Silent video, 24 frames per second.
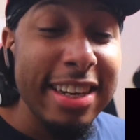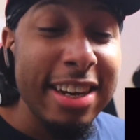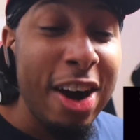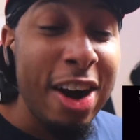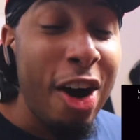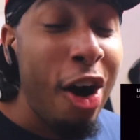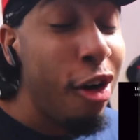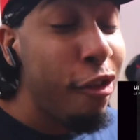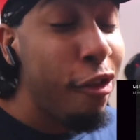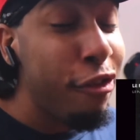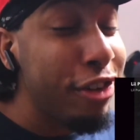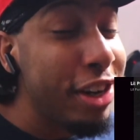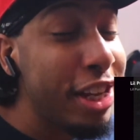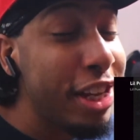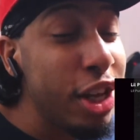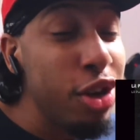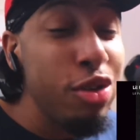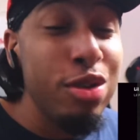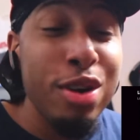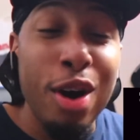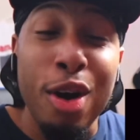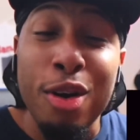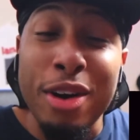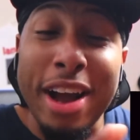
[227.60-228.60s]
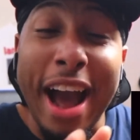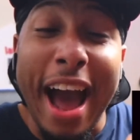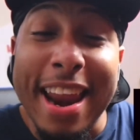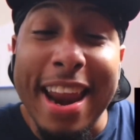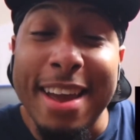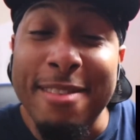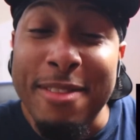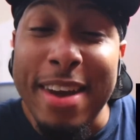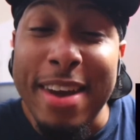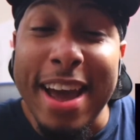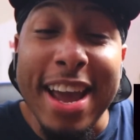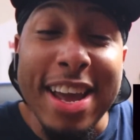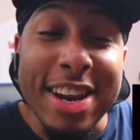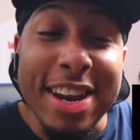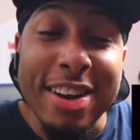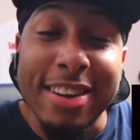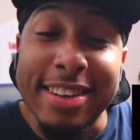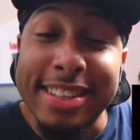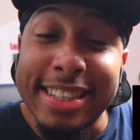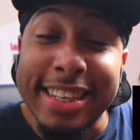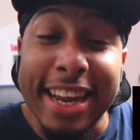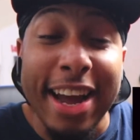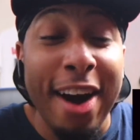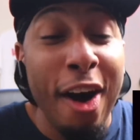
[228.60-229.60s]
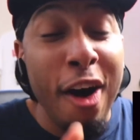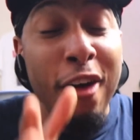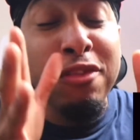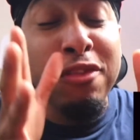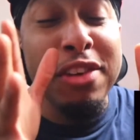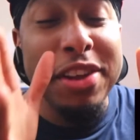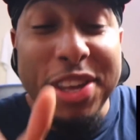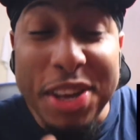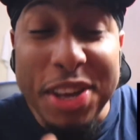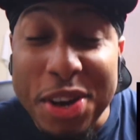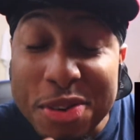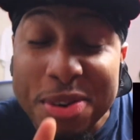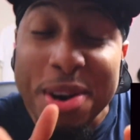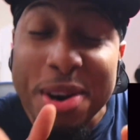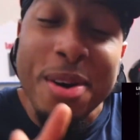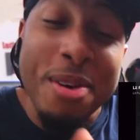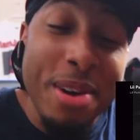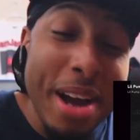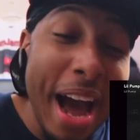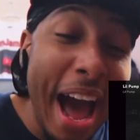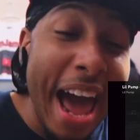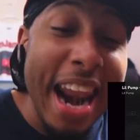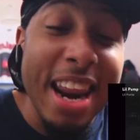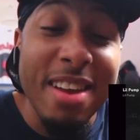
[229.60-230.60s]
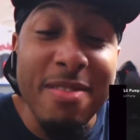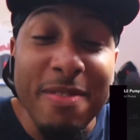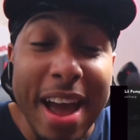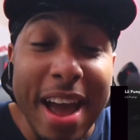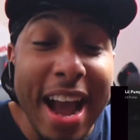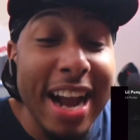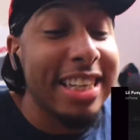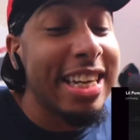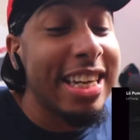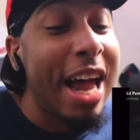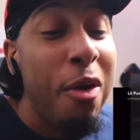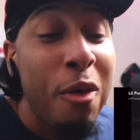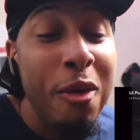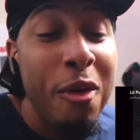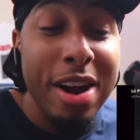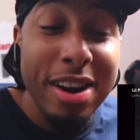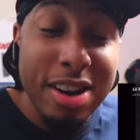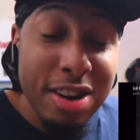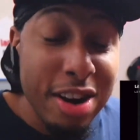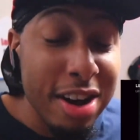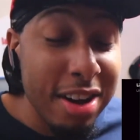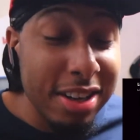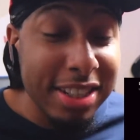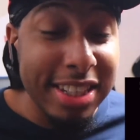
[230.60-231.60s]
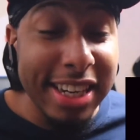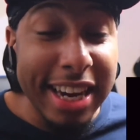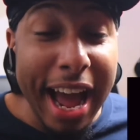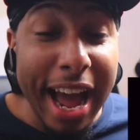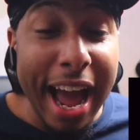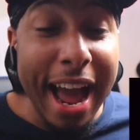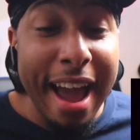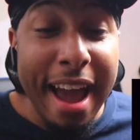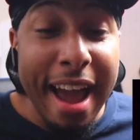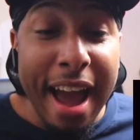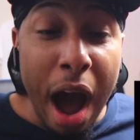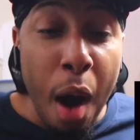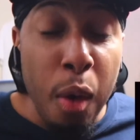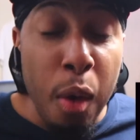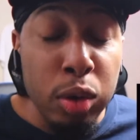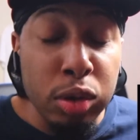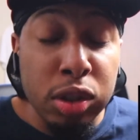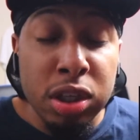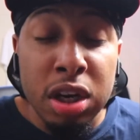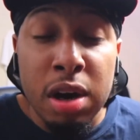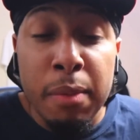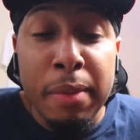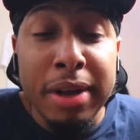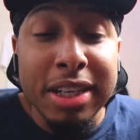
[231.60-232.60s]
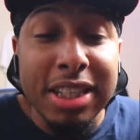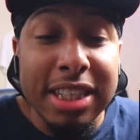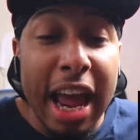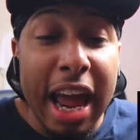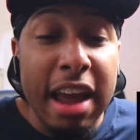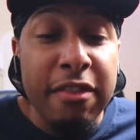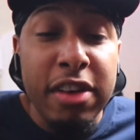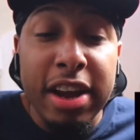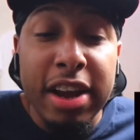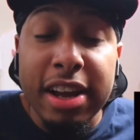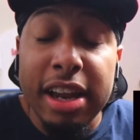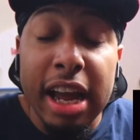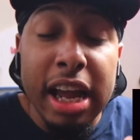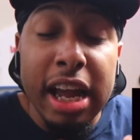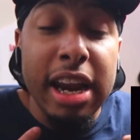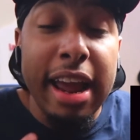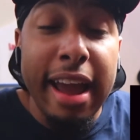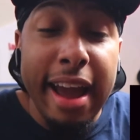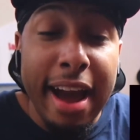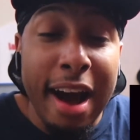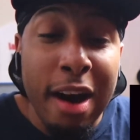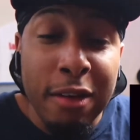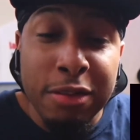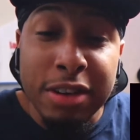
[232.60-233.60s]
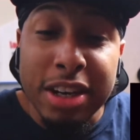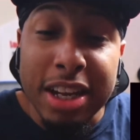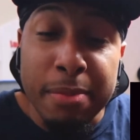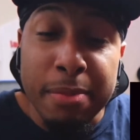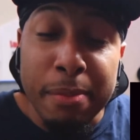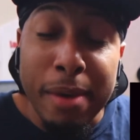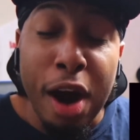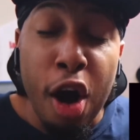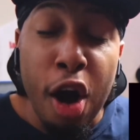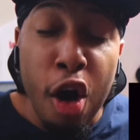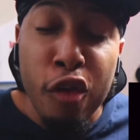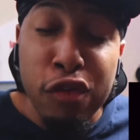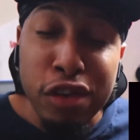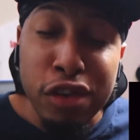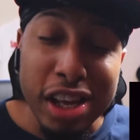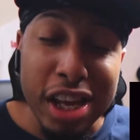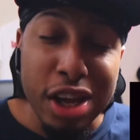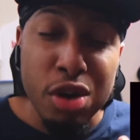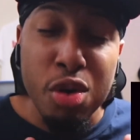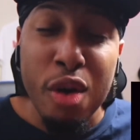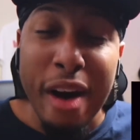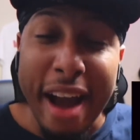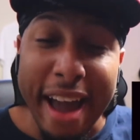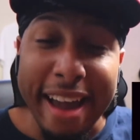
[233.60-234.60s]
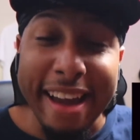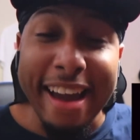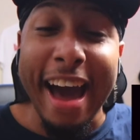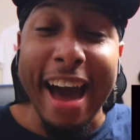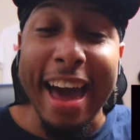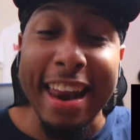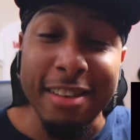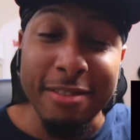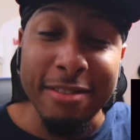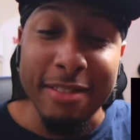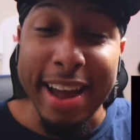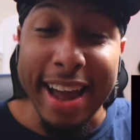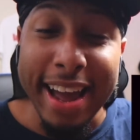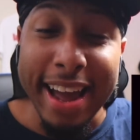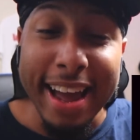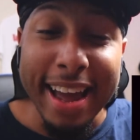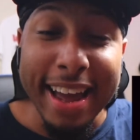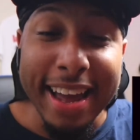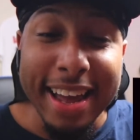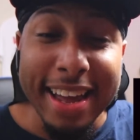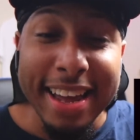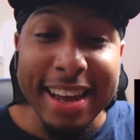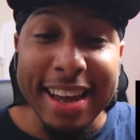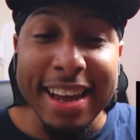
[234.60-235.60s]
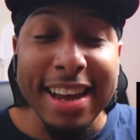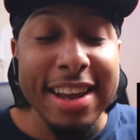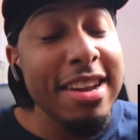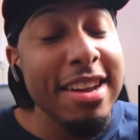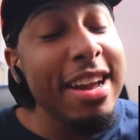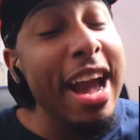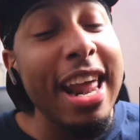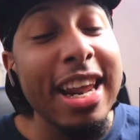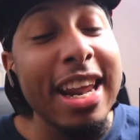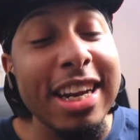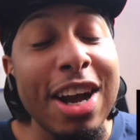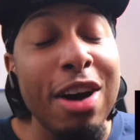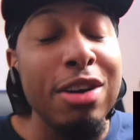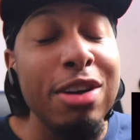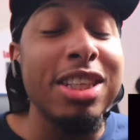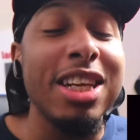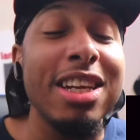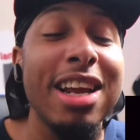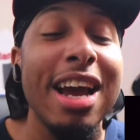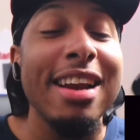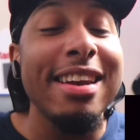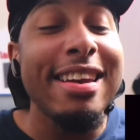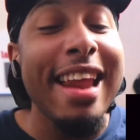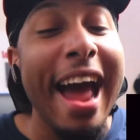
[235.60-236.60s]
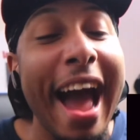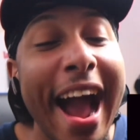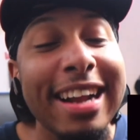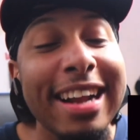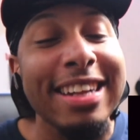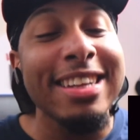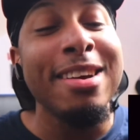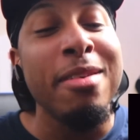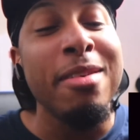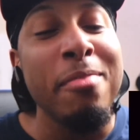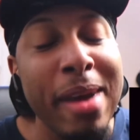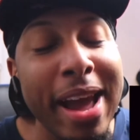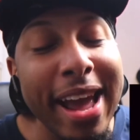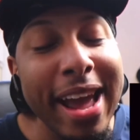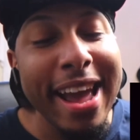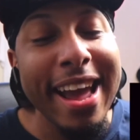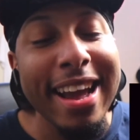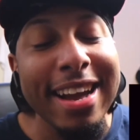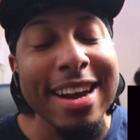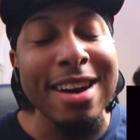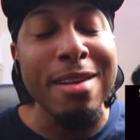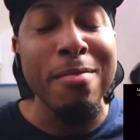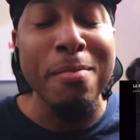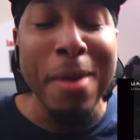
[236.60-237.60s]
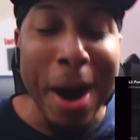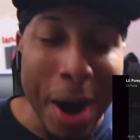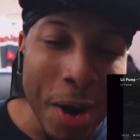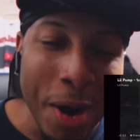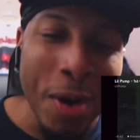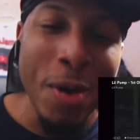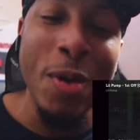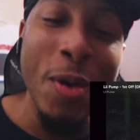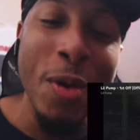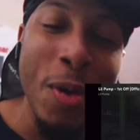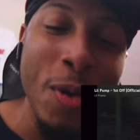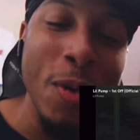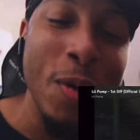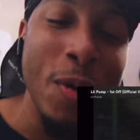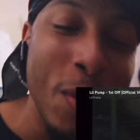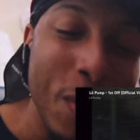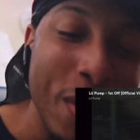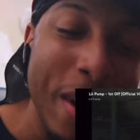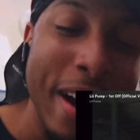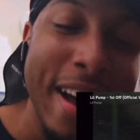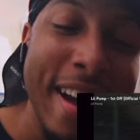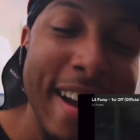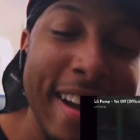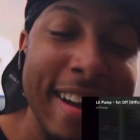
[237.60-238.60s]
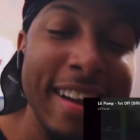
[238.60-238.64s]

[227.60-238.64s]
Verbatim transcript: Hopefully you don't got it, man. You know what I'm saying? Hopefully you don't got it, man. Cause I want, you know what I'm saying? I want you to be safe and clean and healthy, but hopefully you ain't got it, man. You gotta go to the doctor, man. Come on.